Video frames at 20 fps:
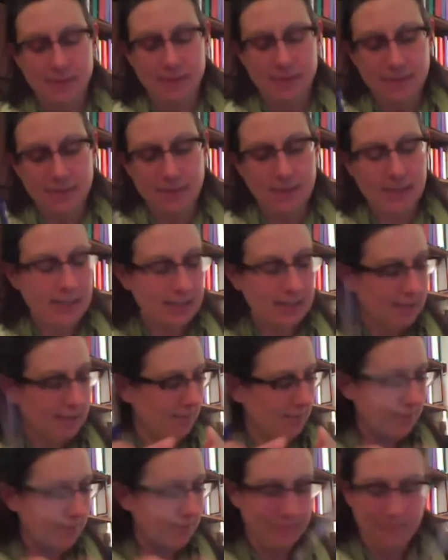
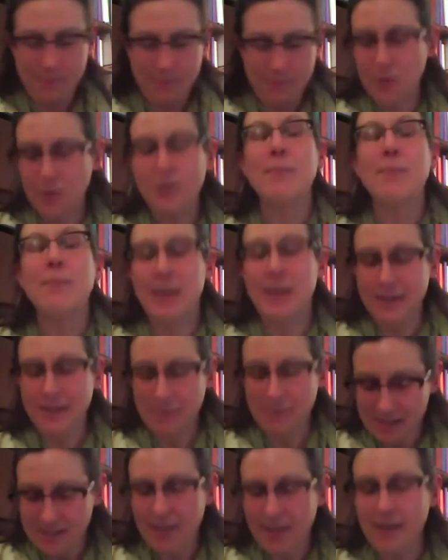this treatment,
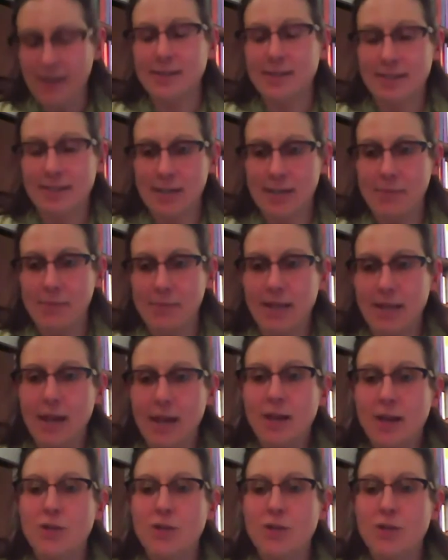massage therapy,